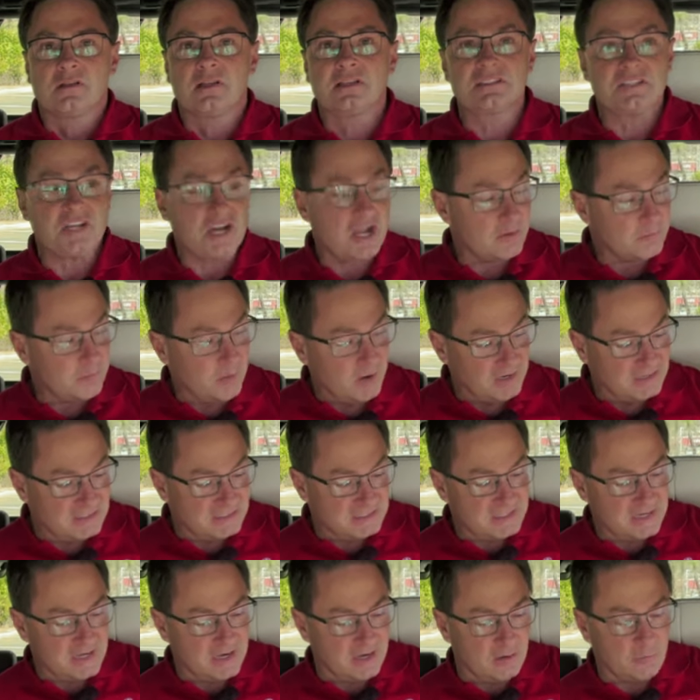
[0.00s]
Let's talk
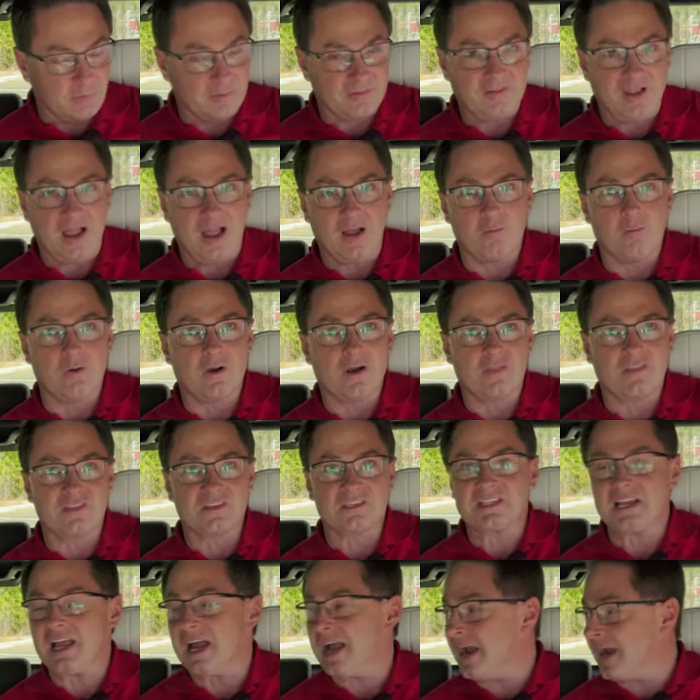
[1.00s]
buttons here. We've got one on the
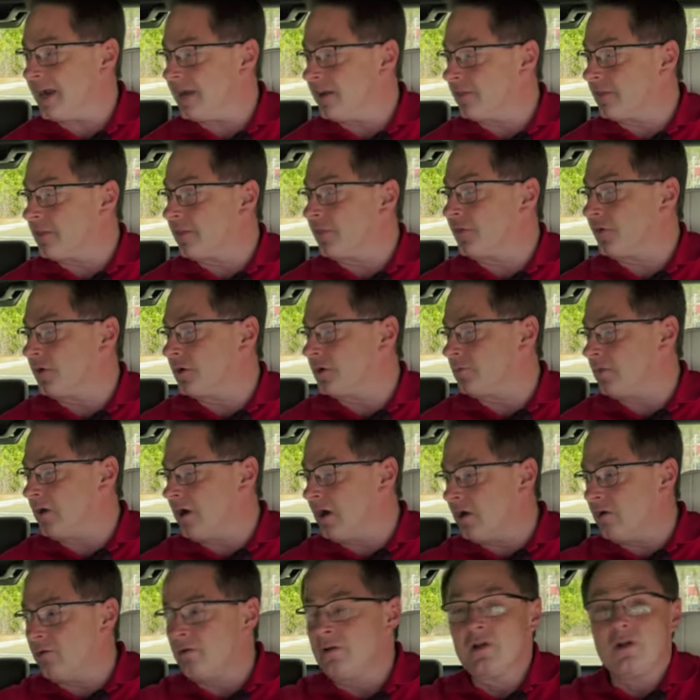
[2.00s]
side of the third
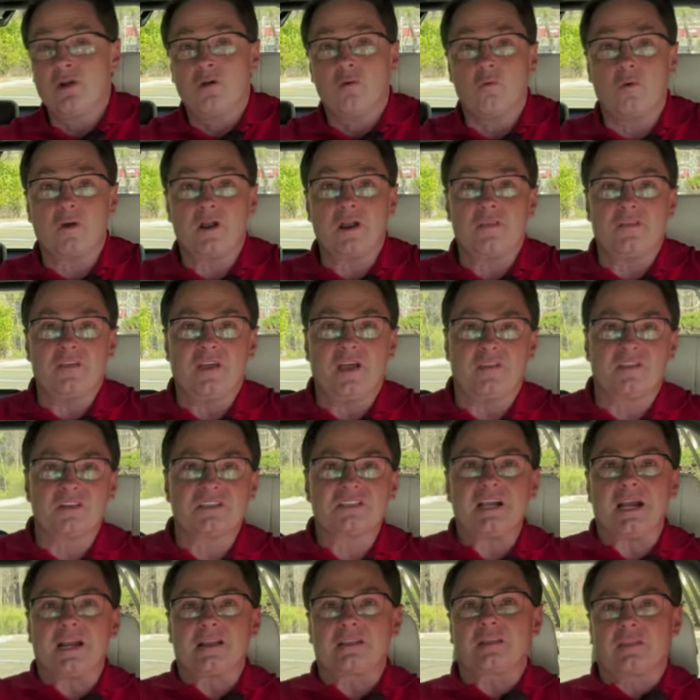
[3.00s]
row, one on the other
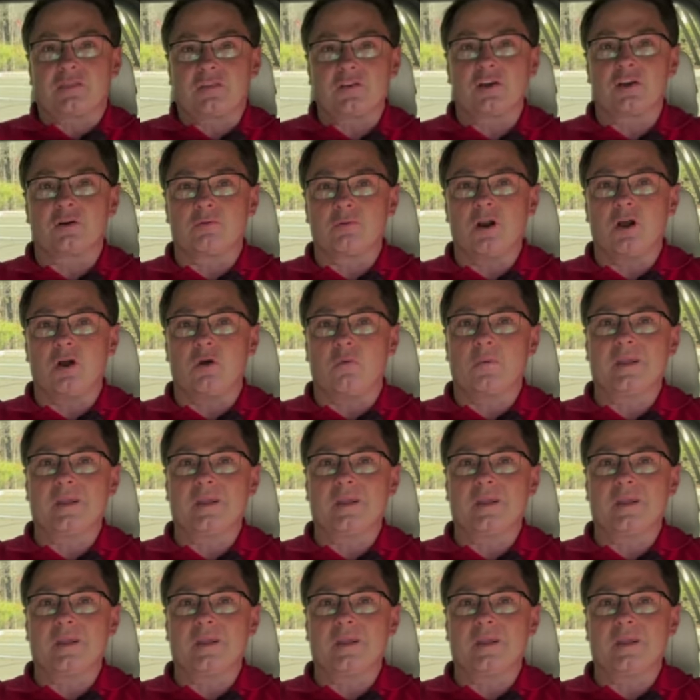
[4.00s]
side of the third row.